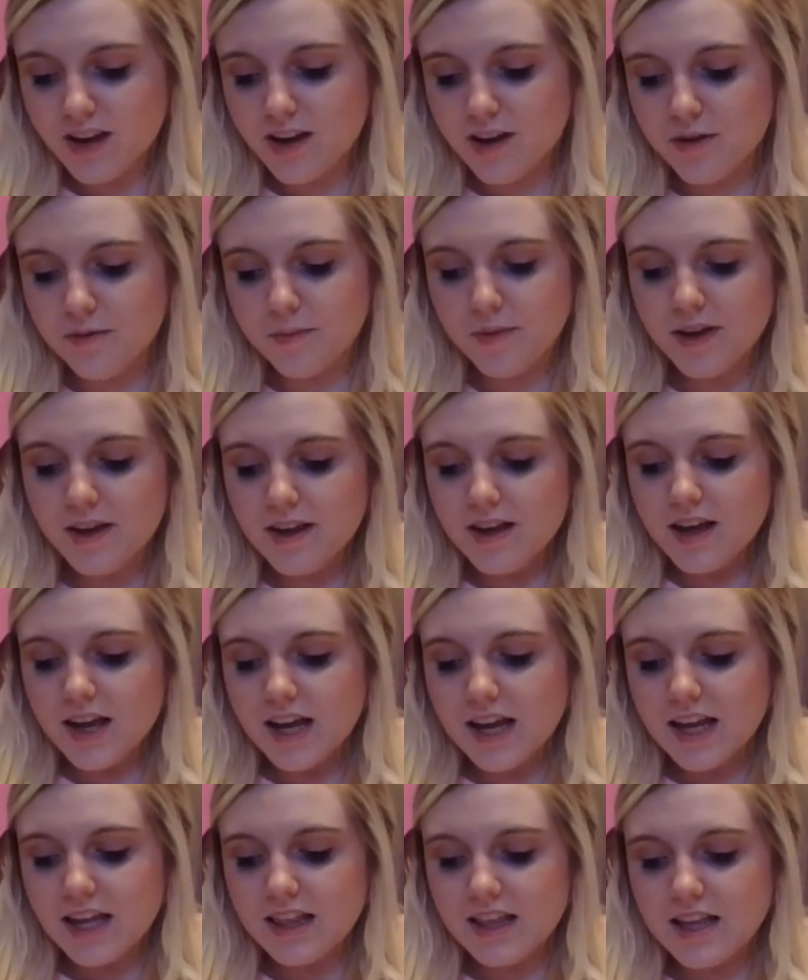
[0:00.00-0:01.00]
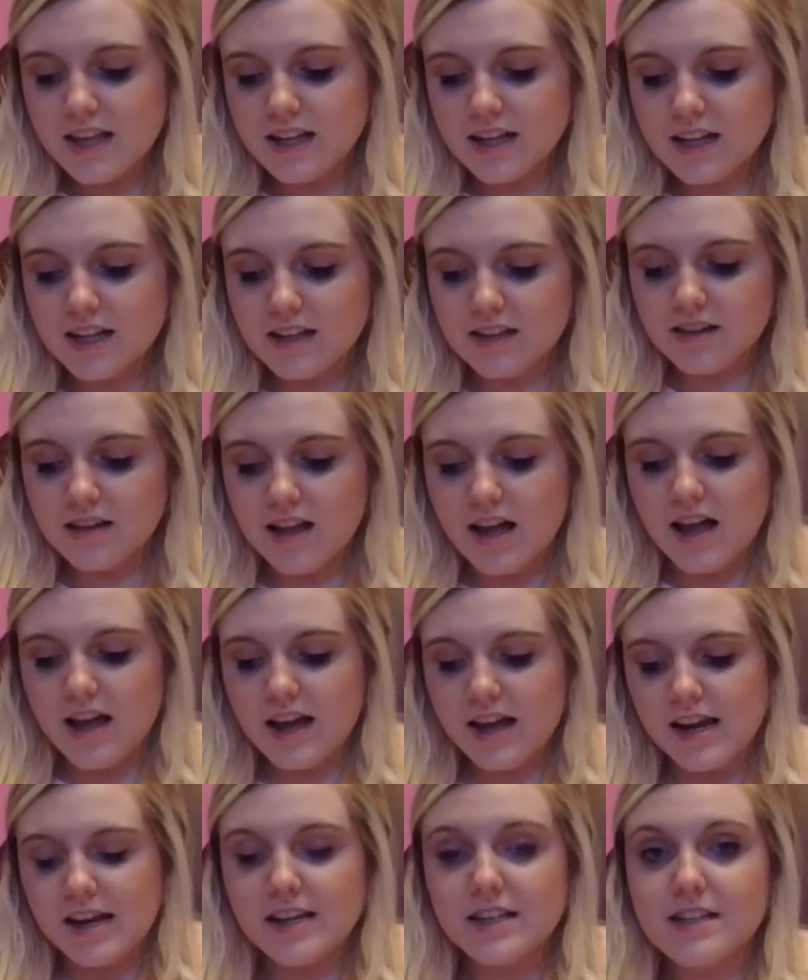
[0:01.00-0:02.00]
And then
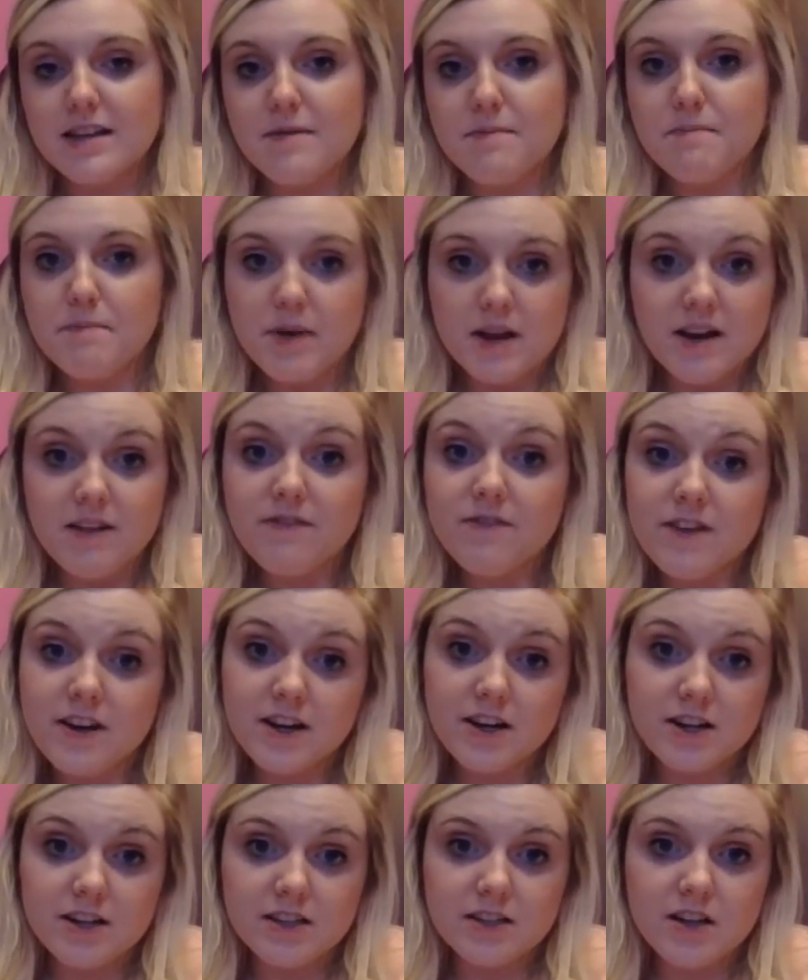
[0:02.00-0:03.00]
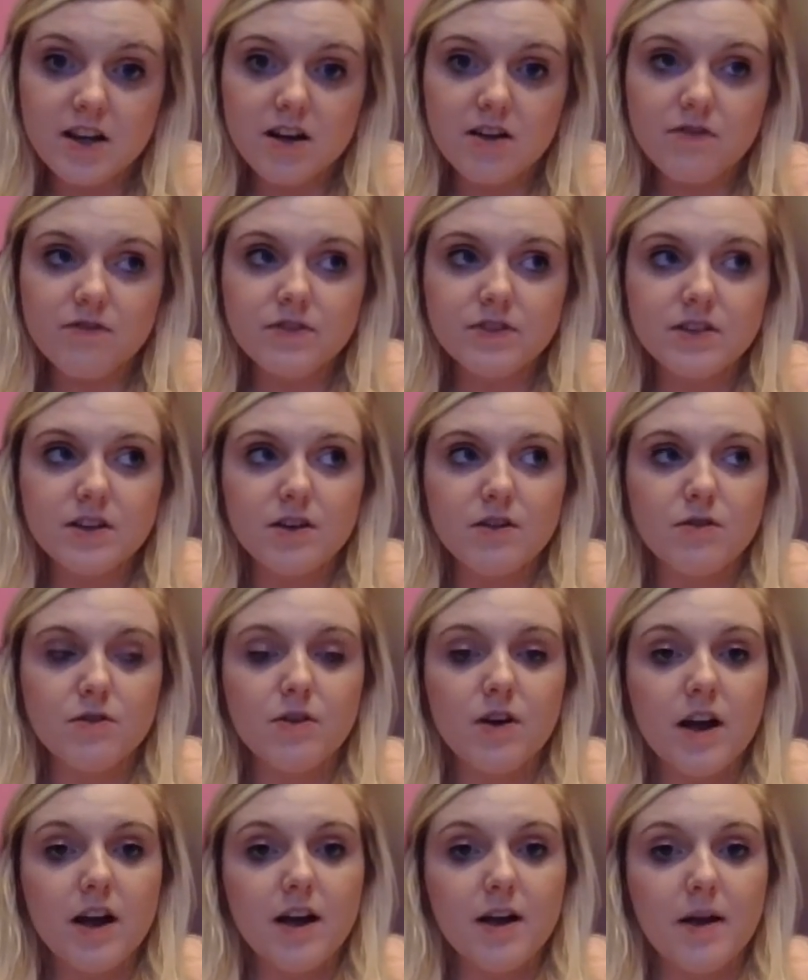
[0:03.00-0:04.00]
lying to benefit yourself.
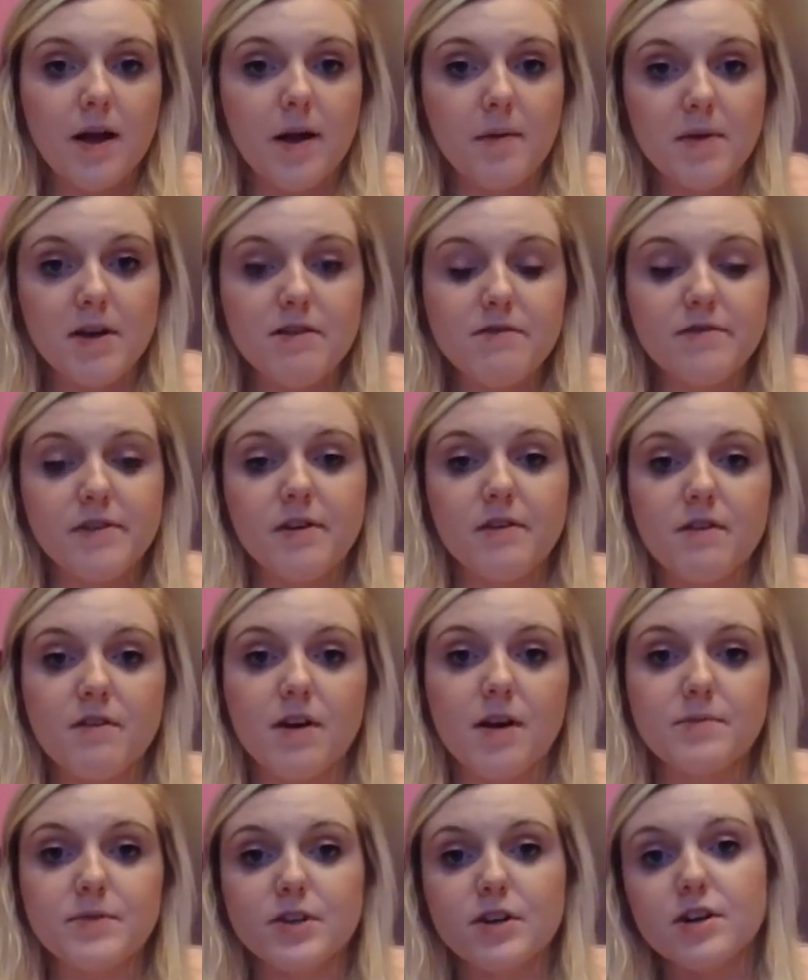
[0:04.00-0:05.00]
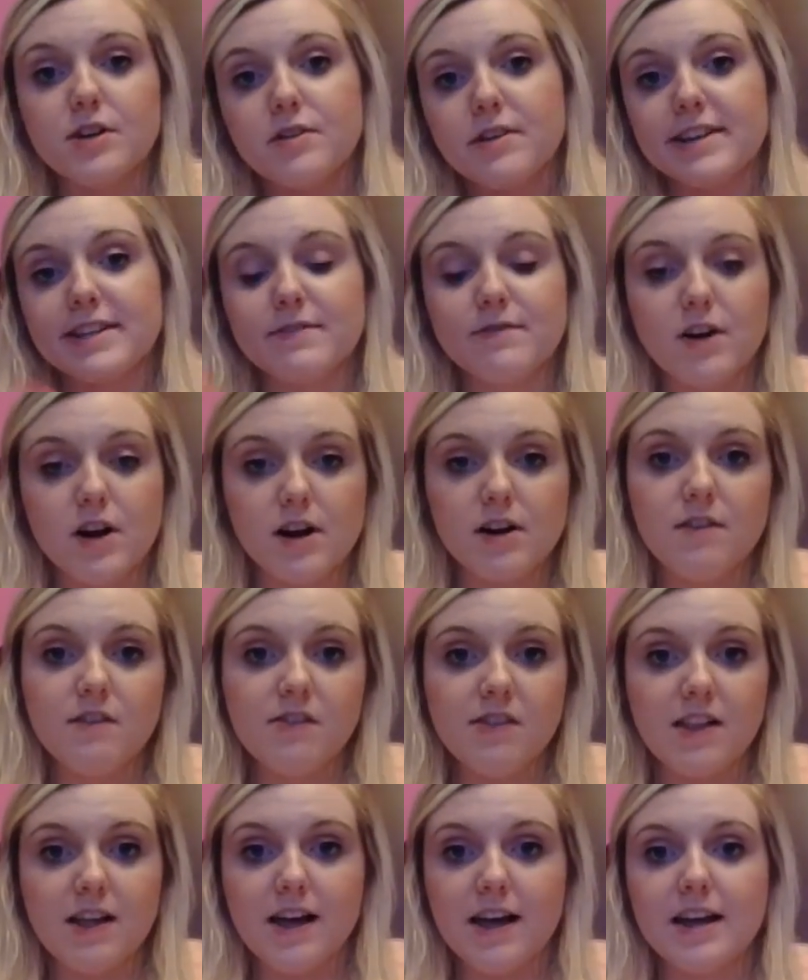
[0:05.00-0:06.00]
So how many of you are, I'm sure you guys have heard
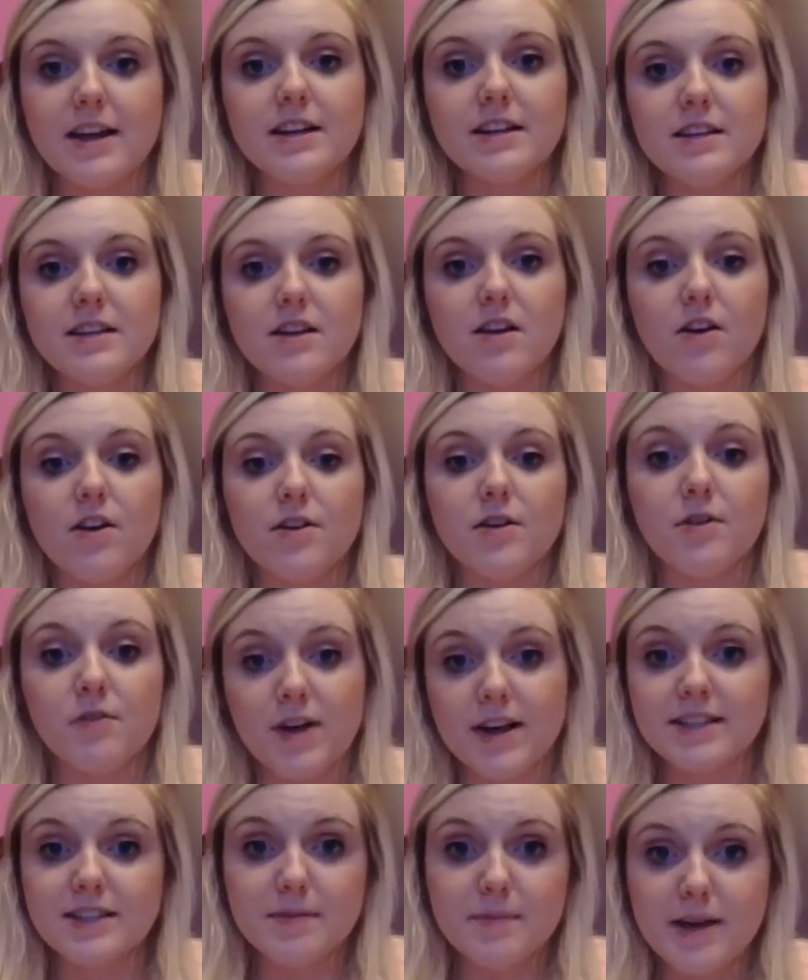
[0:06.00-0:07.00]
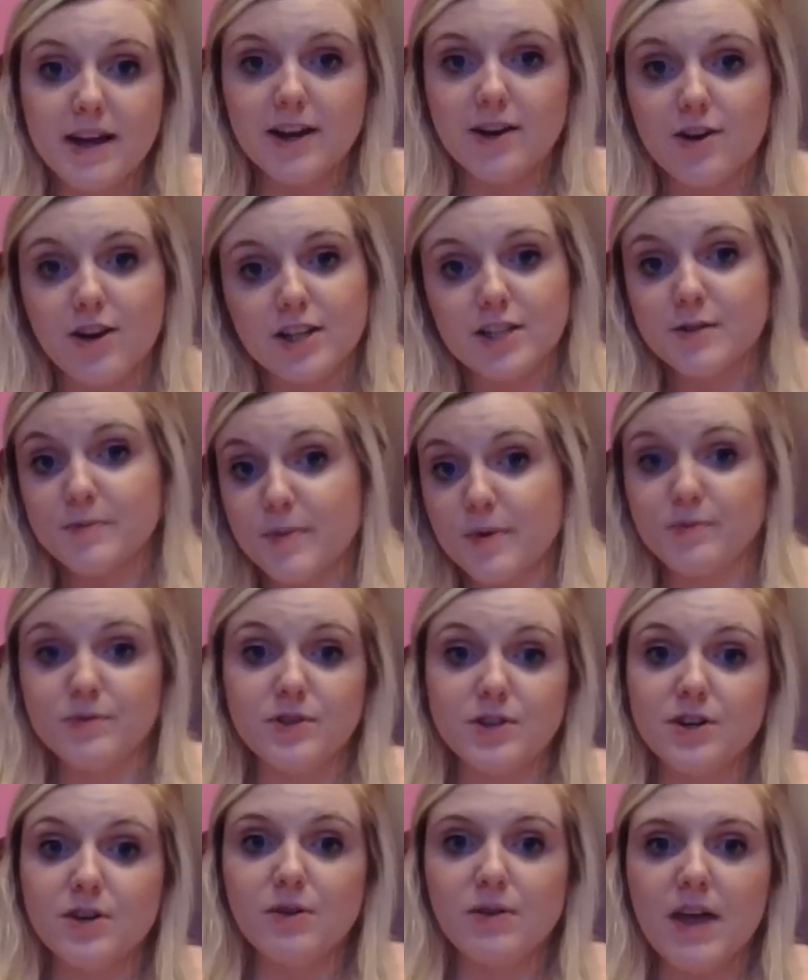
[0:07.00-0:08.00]
of lying on a resume. You're not
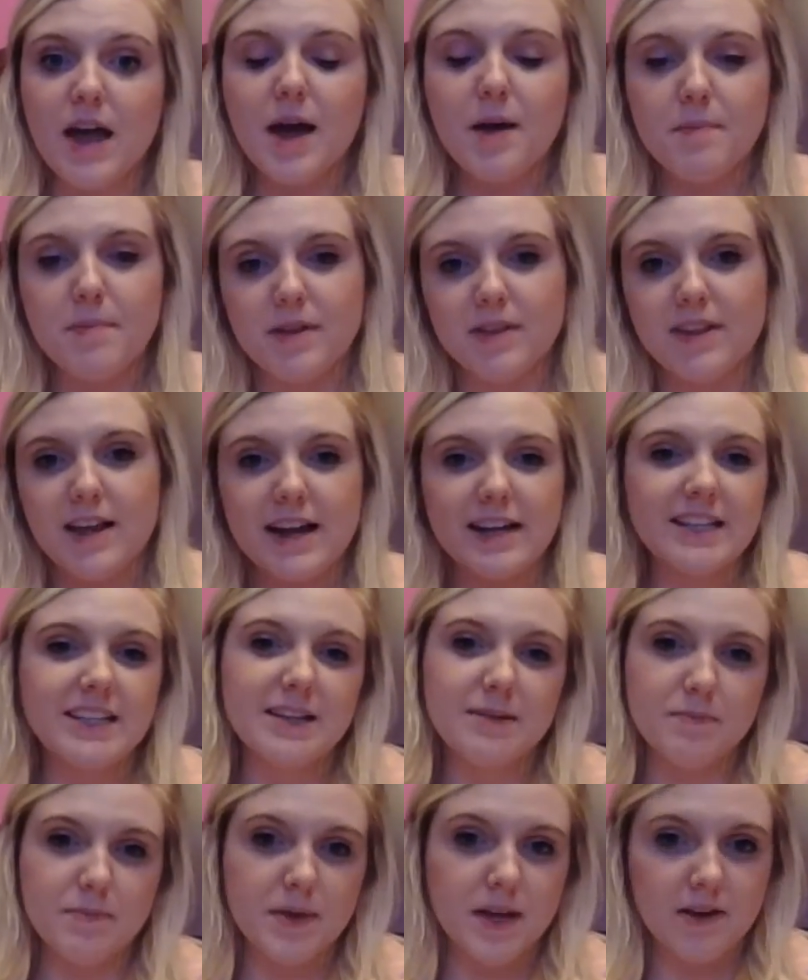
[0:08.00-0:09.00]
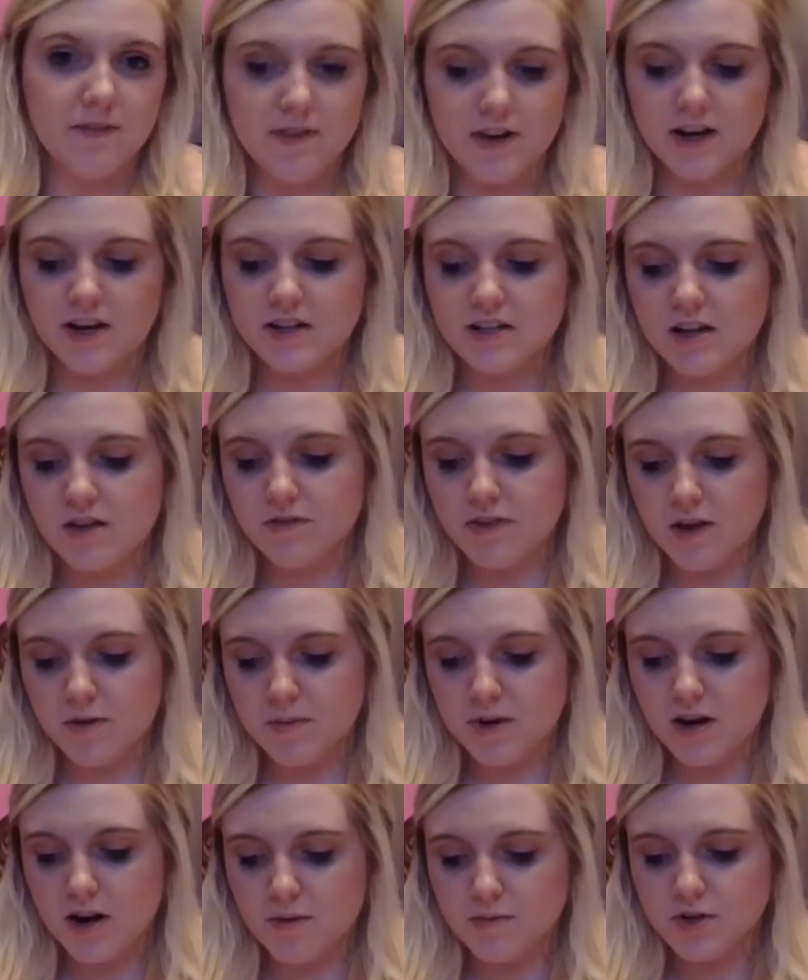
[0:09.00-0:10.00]
supposed to do that, but lying to benefit yourself,
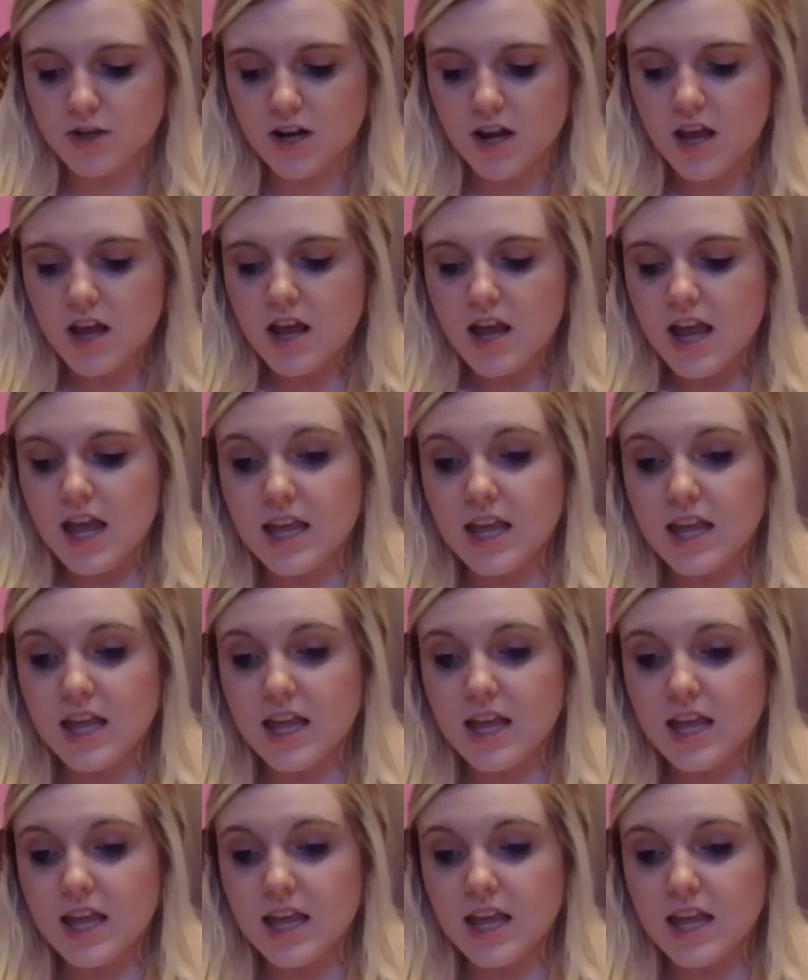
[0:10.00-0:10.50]
that would be an option.